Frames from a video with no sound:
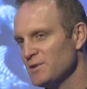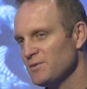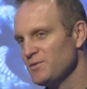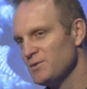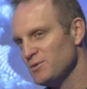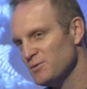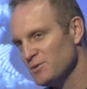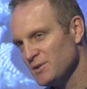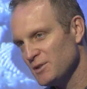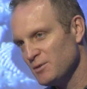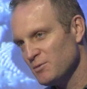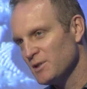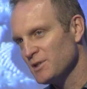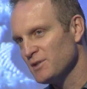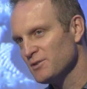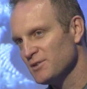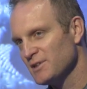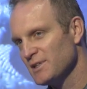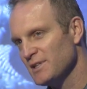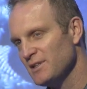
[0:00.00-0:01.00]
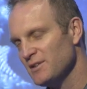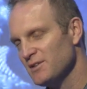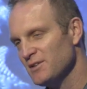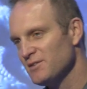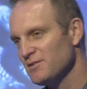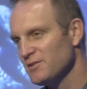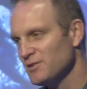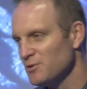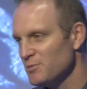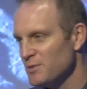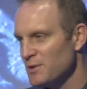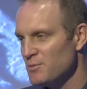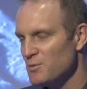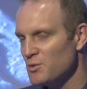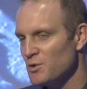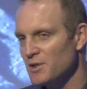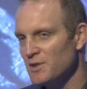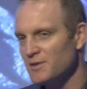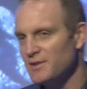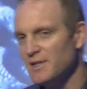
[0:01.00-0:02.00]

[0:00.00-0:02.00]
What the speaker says: if you really want to look into this a little bit more.